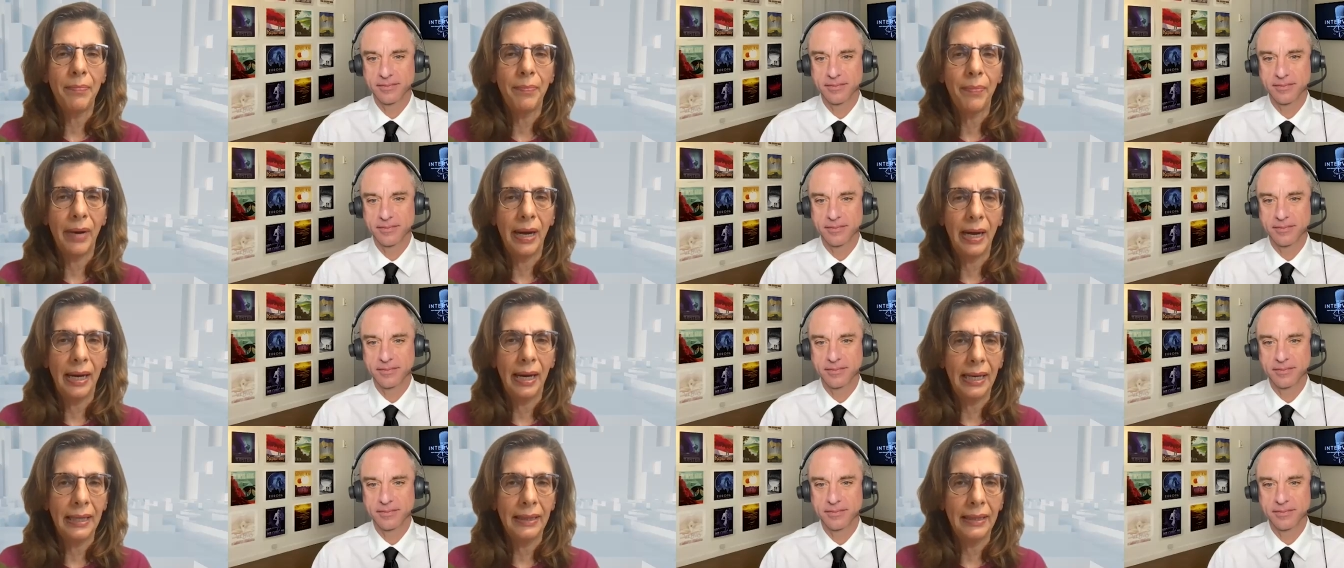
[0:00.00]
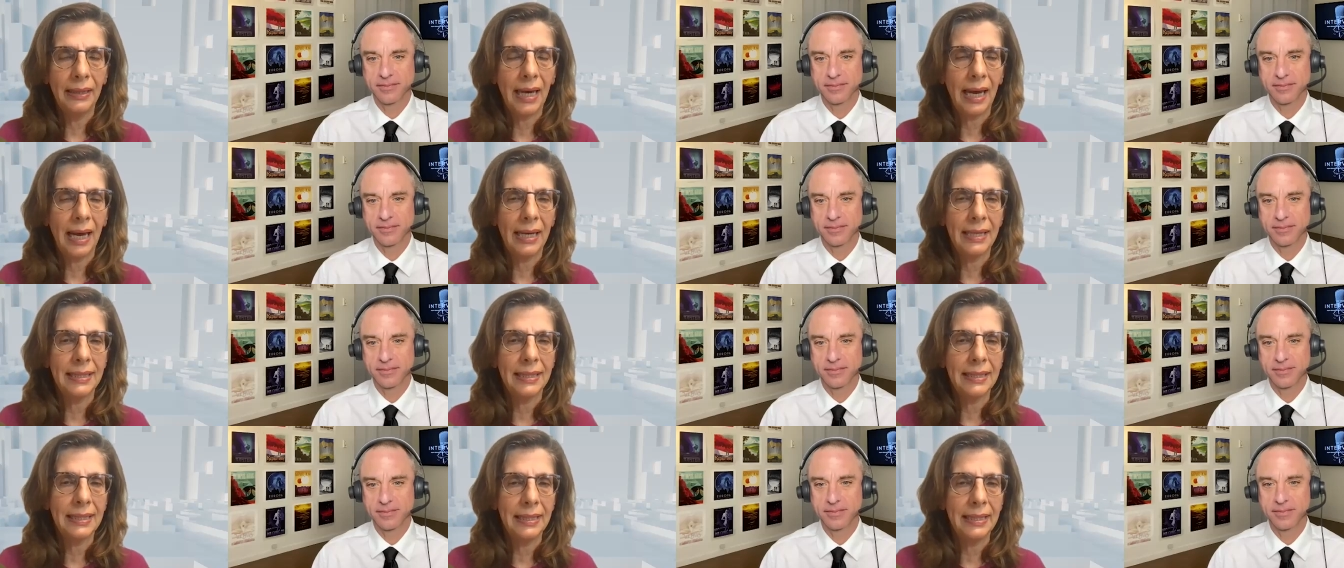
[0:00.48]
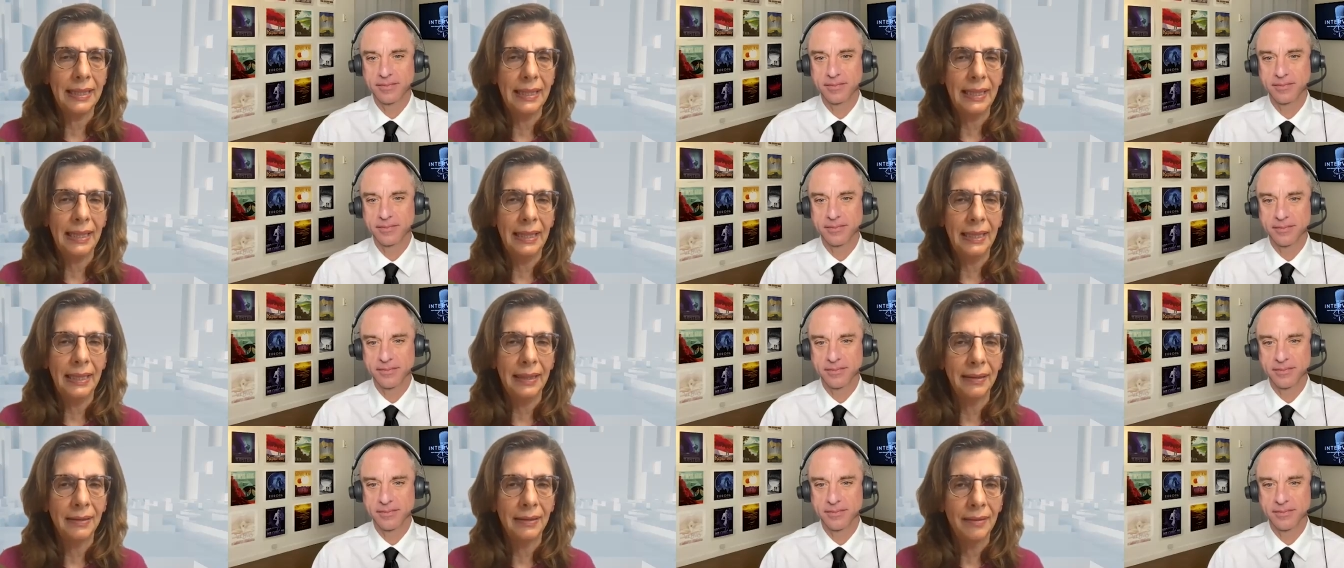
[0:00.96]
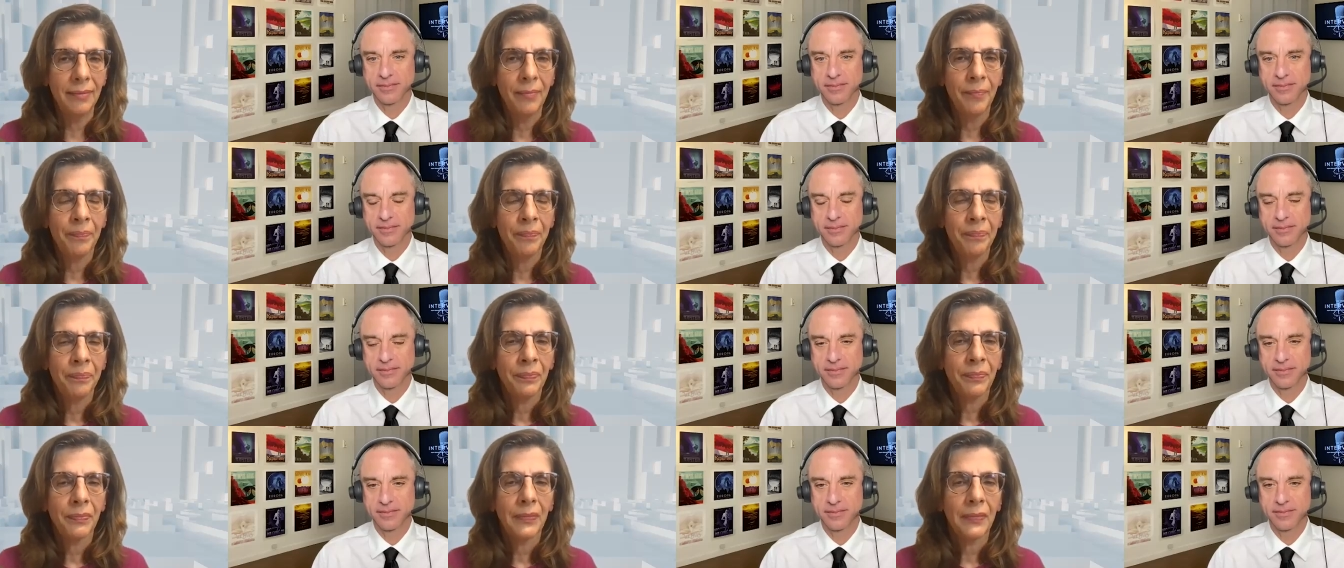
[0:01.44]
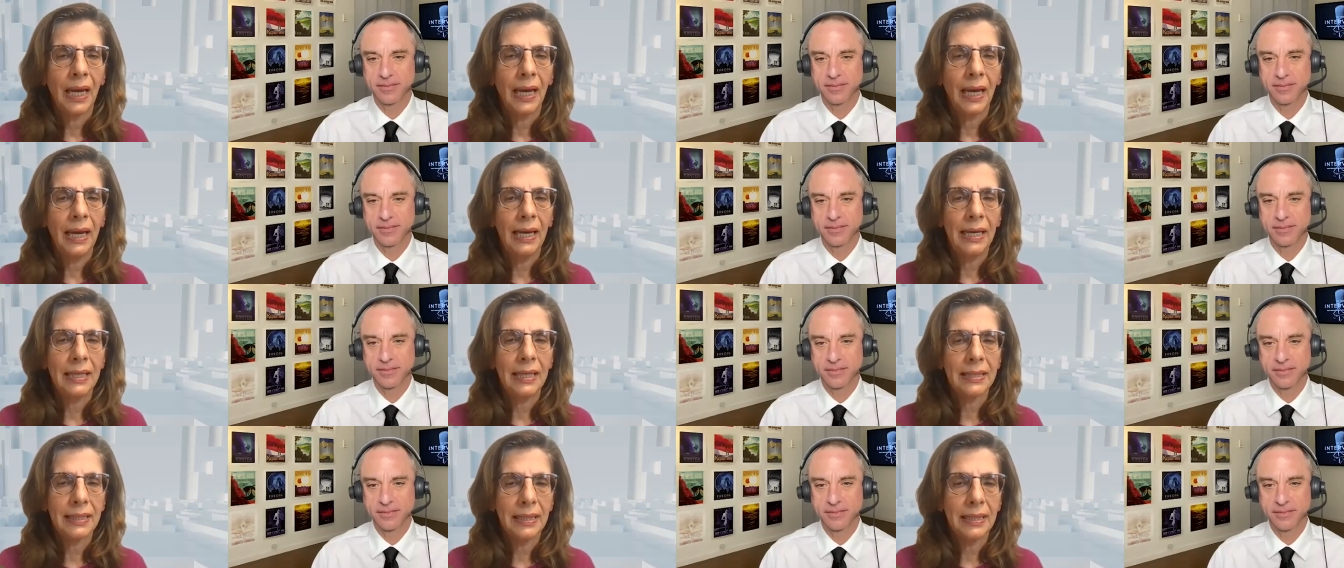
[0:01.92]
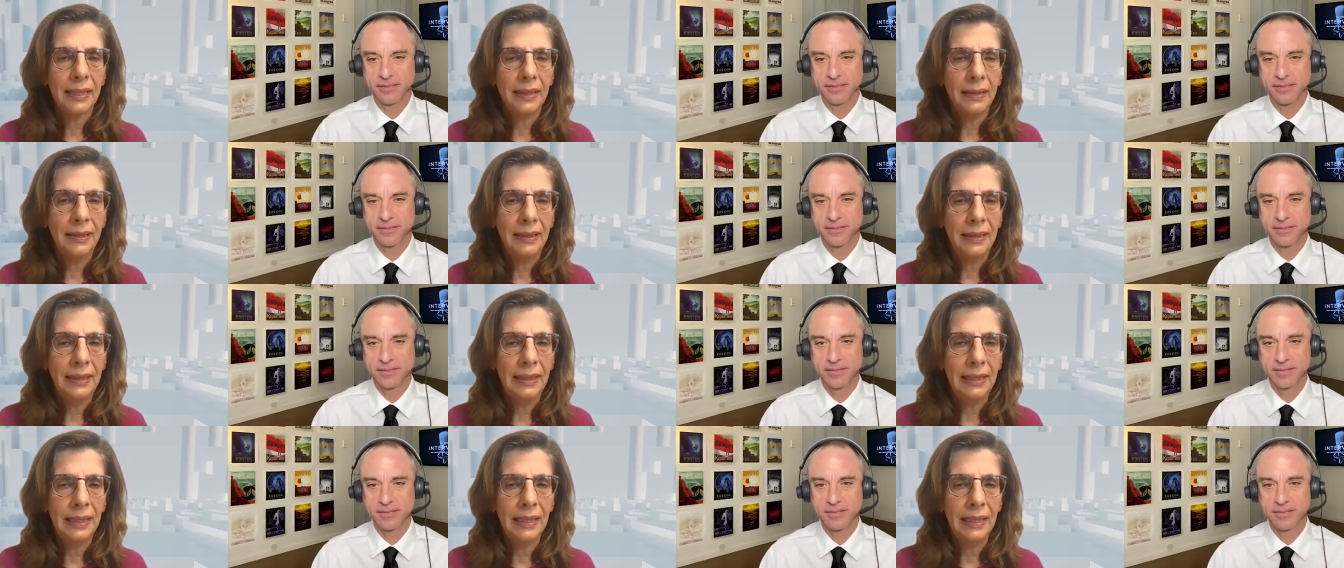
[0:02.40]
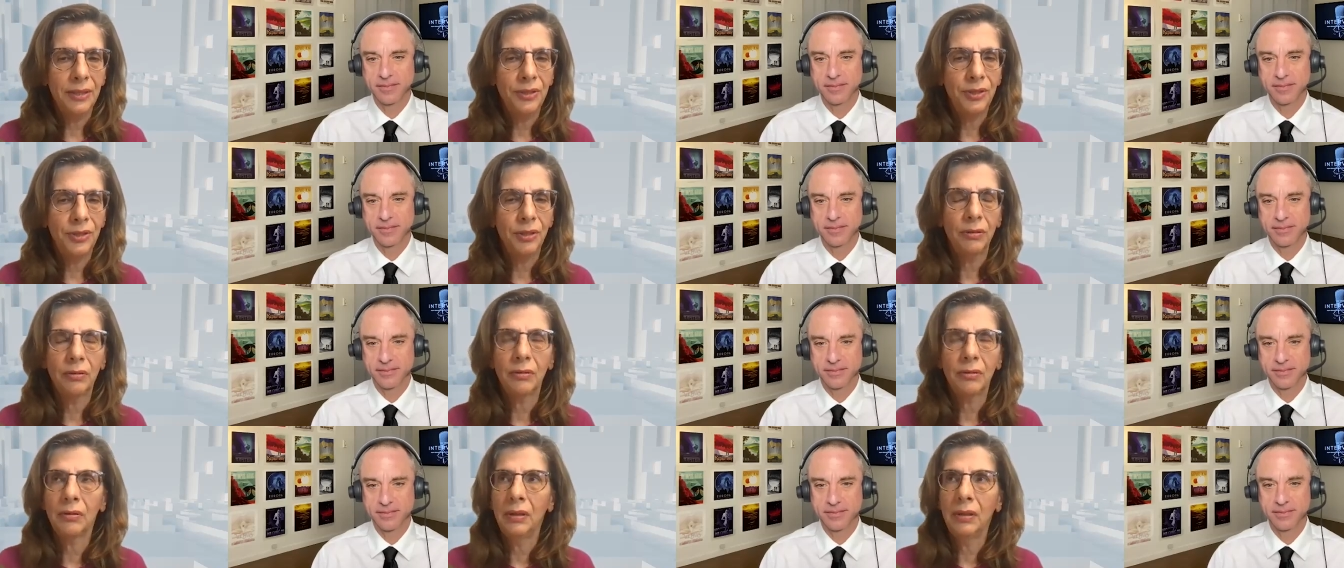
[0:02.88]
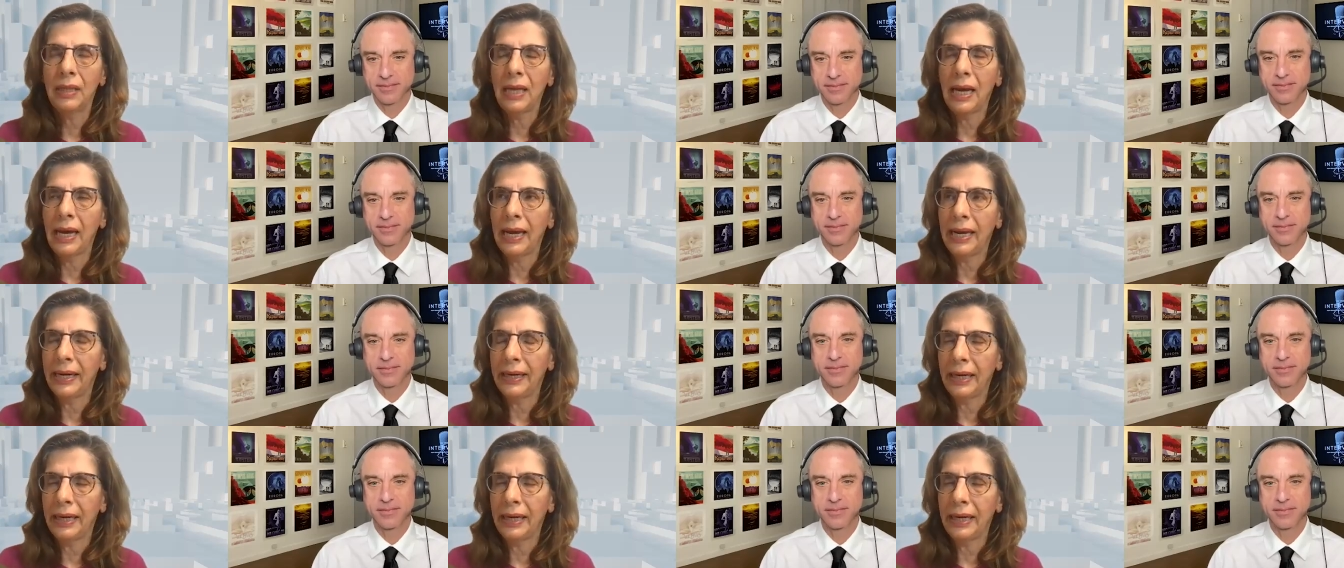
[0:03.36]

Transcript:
Speaker 1: mind, I see it as a digital